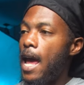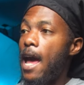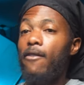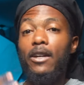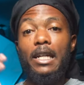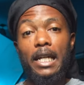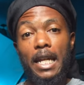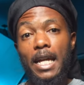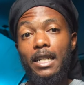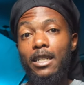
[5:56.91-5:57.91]
have it
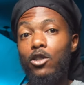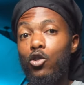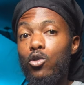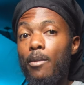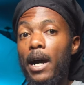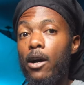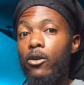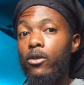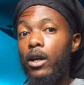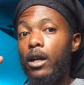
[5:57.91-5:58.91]
connected to my
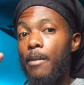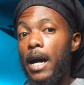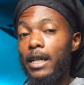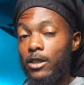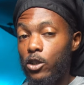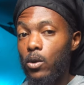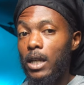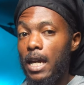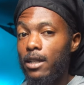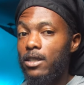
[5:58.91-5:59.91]

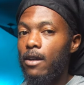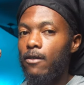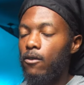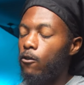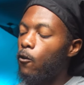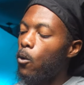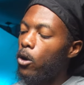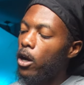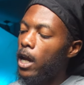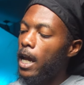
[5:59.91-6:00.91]
Sony A7 IV